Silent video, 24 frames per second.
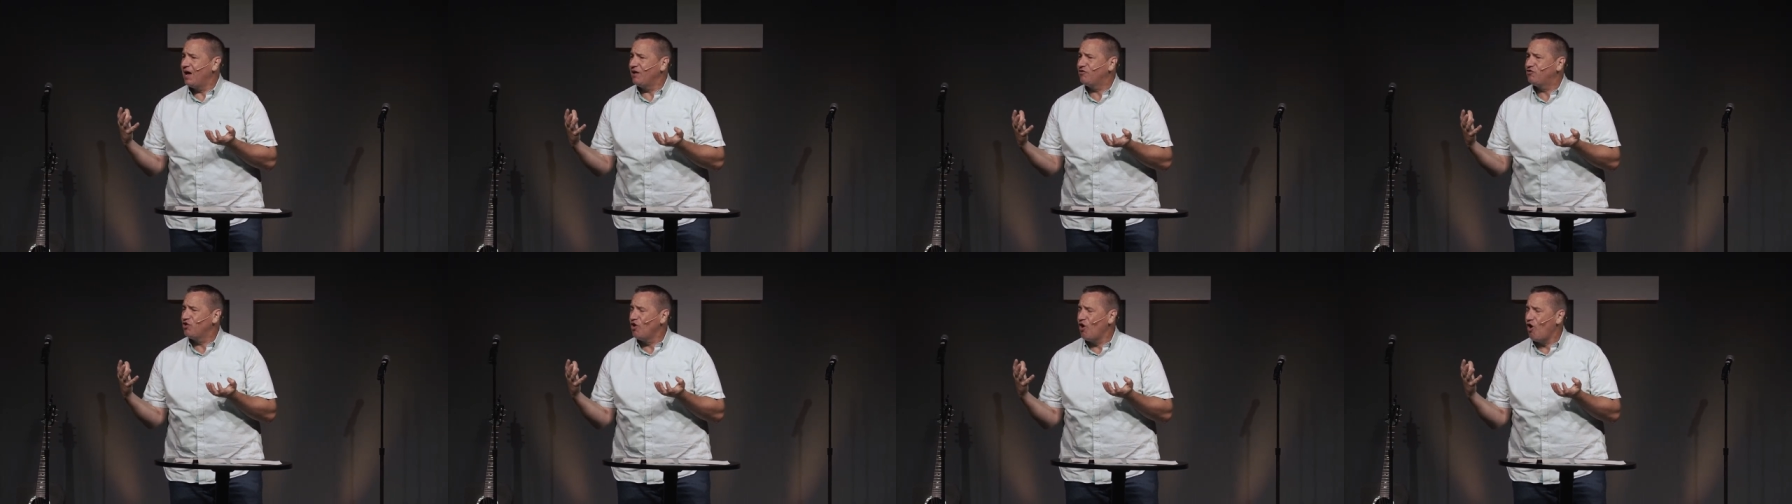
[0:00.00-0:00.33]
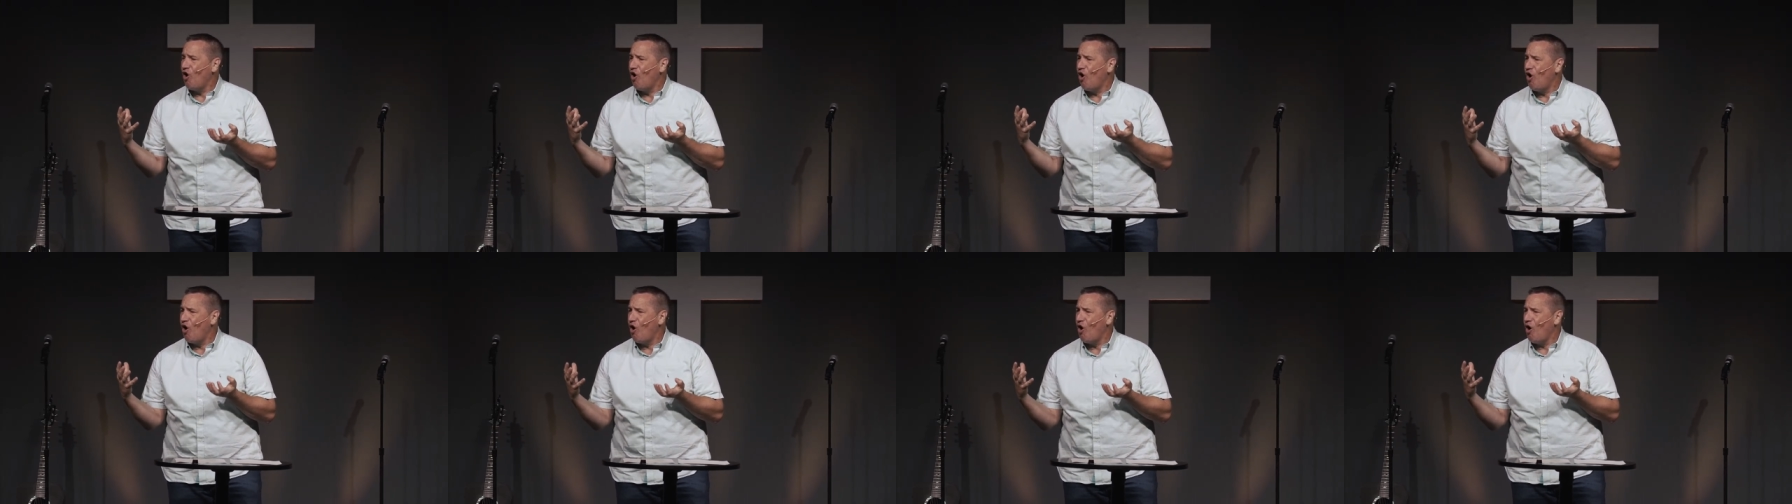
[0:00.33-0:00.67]
to,
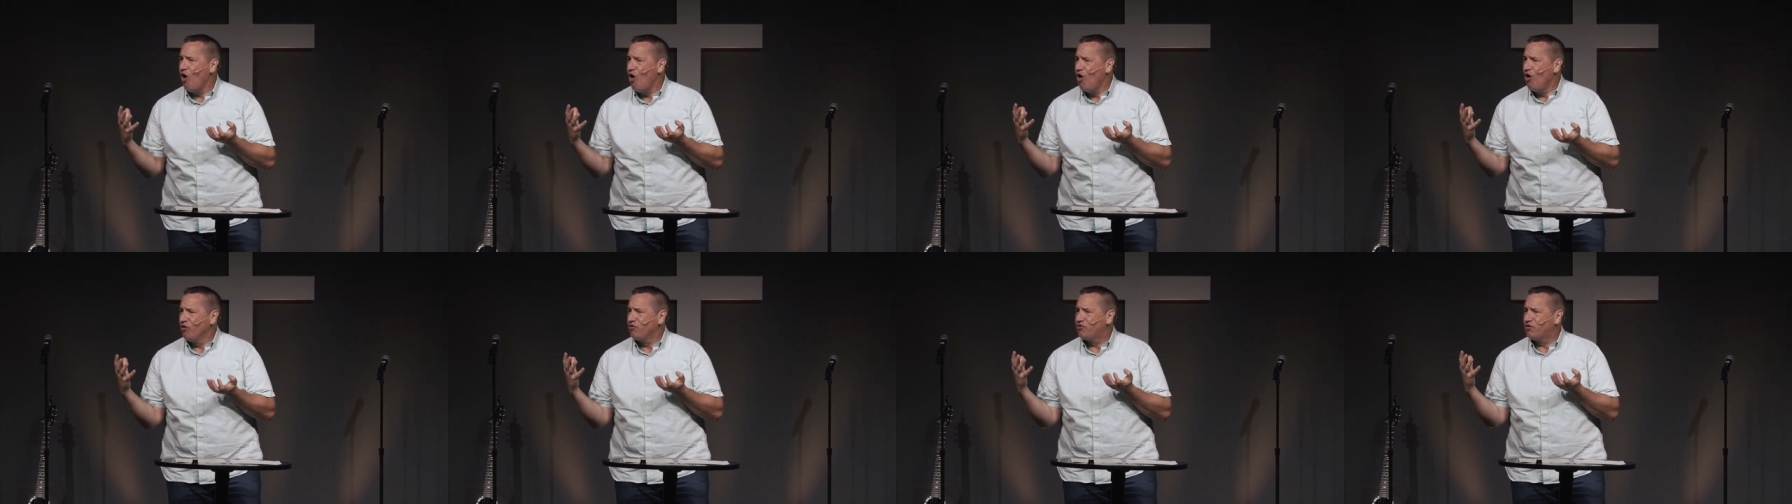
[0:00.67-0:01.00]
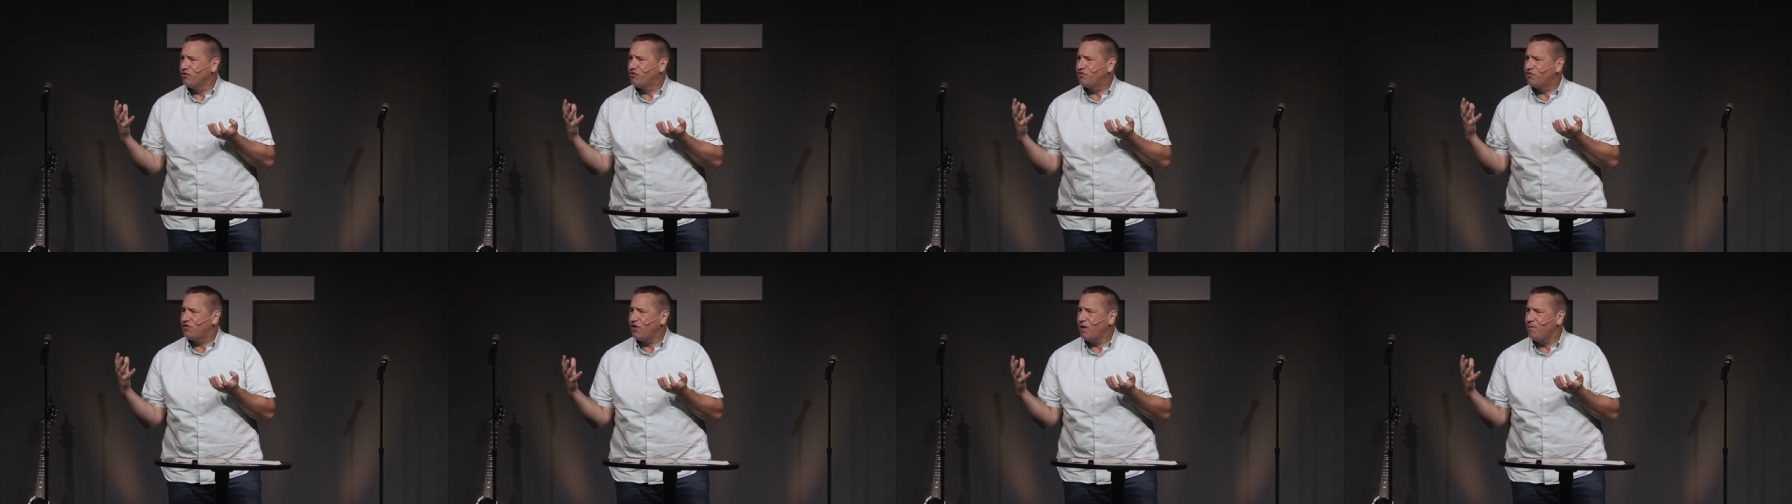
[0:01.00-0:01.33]
to
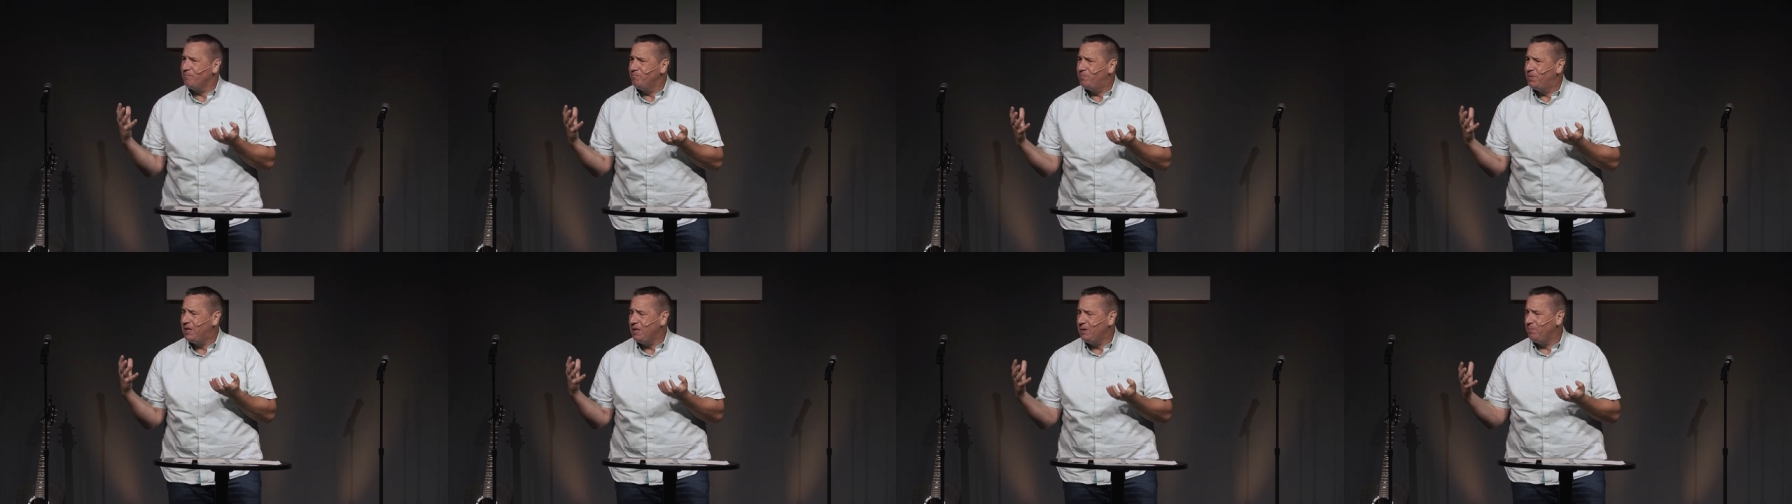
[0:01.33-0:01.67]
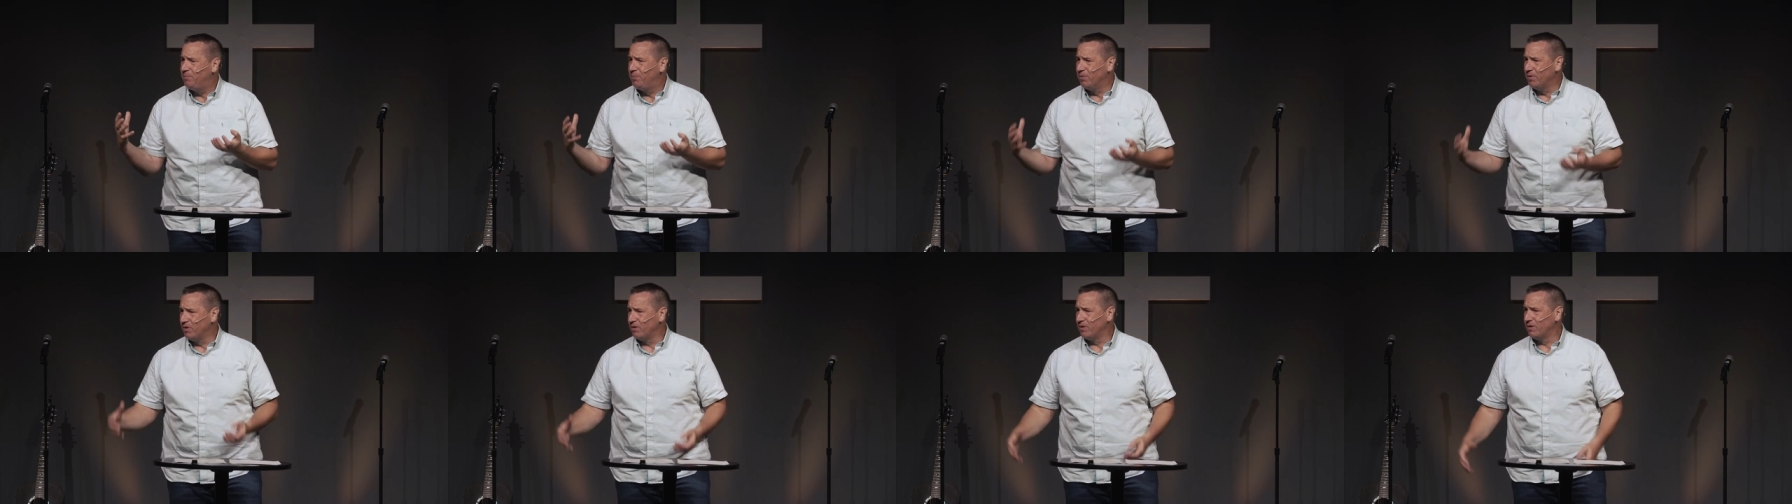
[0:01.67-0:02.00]
some
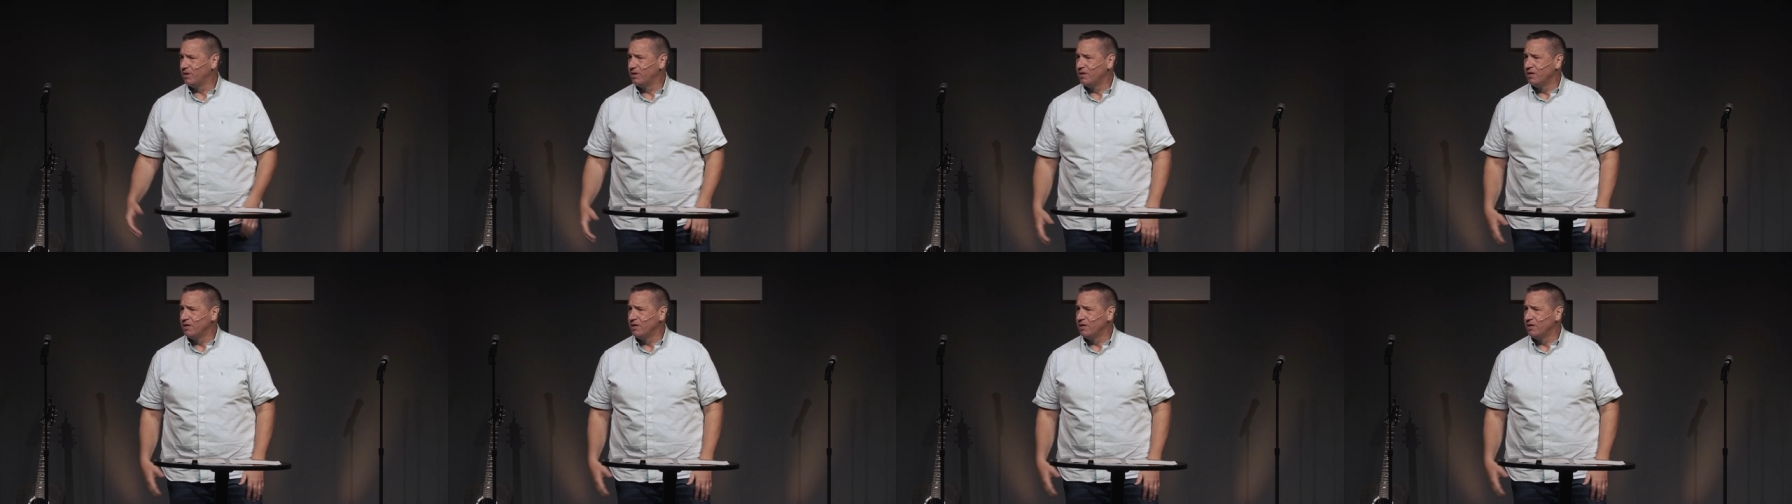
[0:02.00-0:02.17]
people.